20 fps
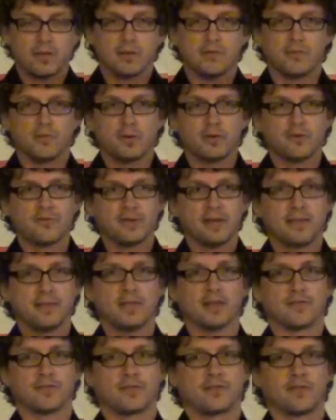if you understand
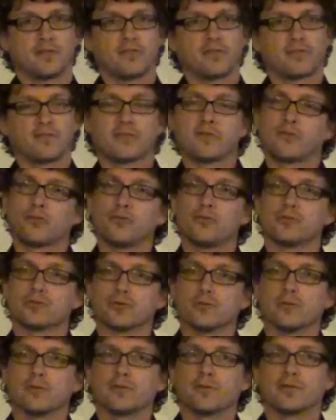this, this is
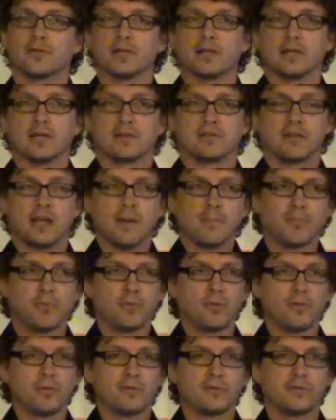crucial. The
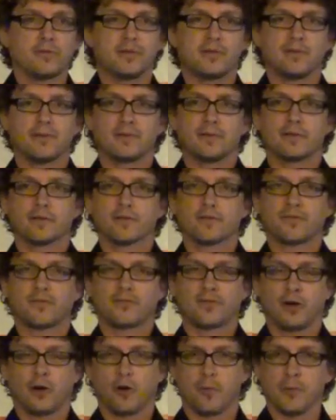temple
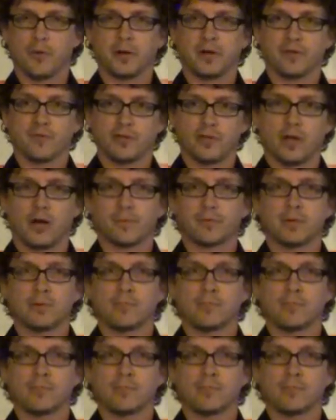ceremony of the Yom